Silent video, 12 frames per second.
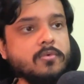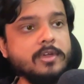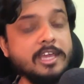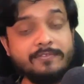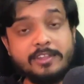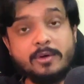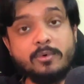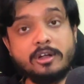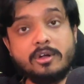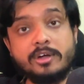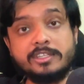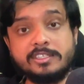If they
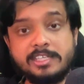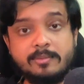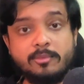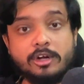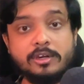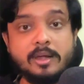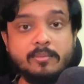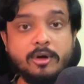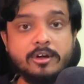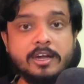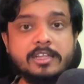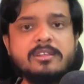work on the same modular
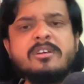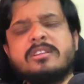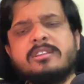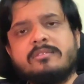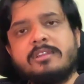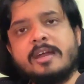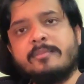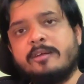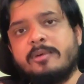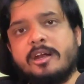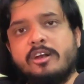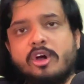monolith, there might
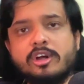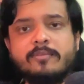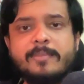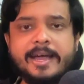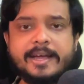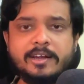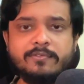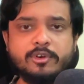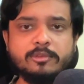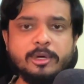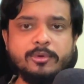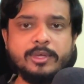be a lot of back and
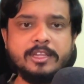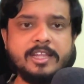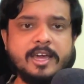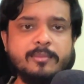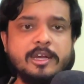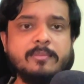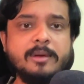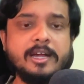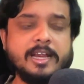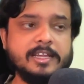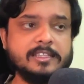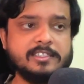forth between them in
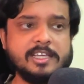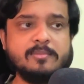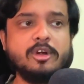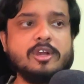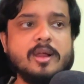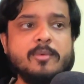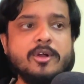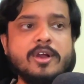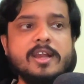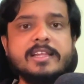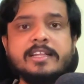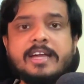maintaining the same modular
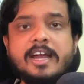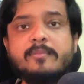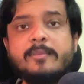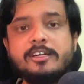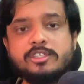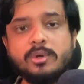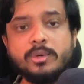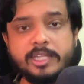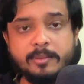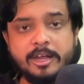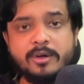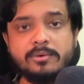monolith, and that might slow
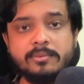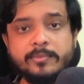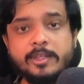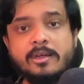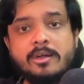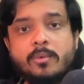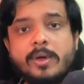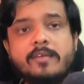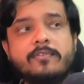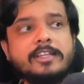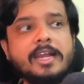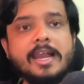them down. Well,
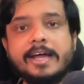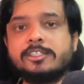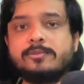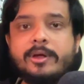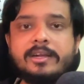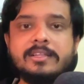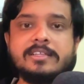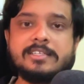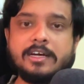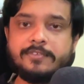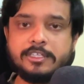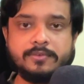for the last point, the
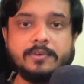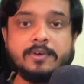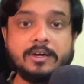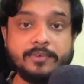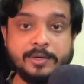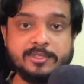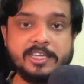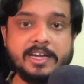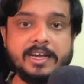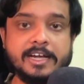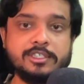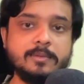Service Weaver
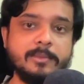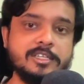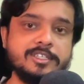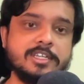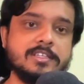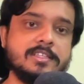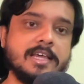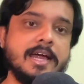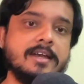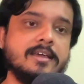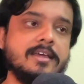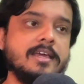website actually mentions
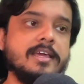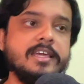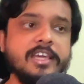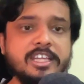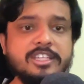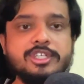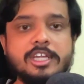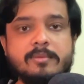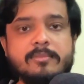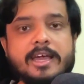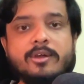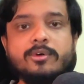that each
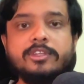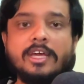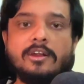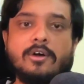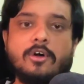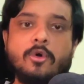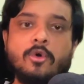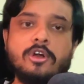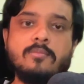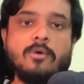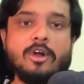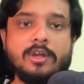team can own their own
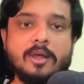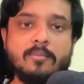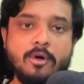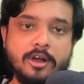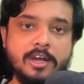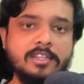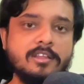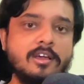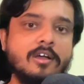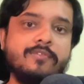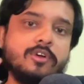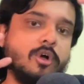modular monolith
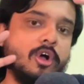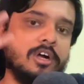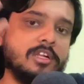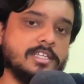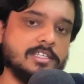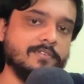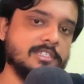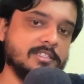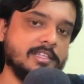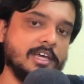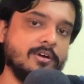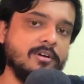for all the services
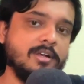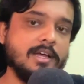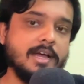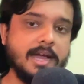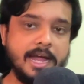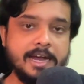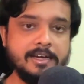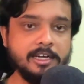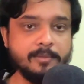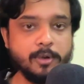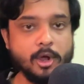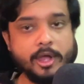they own and
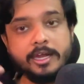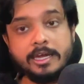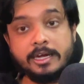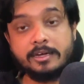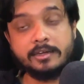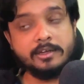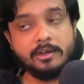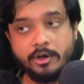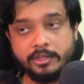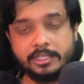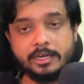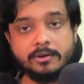deploy it
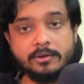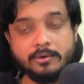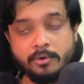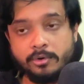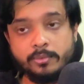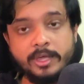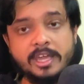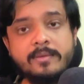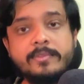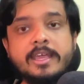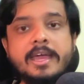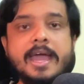on their own way,
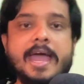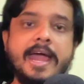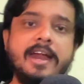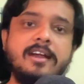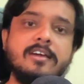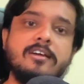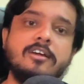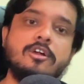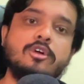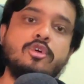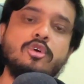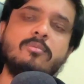and
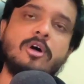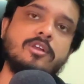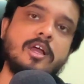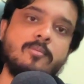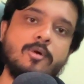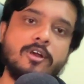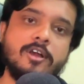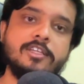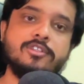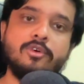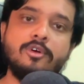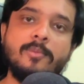two modular
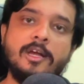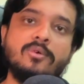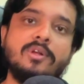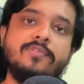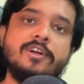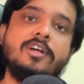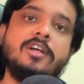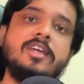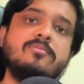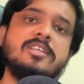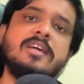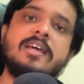monoliths owned by two different teams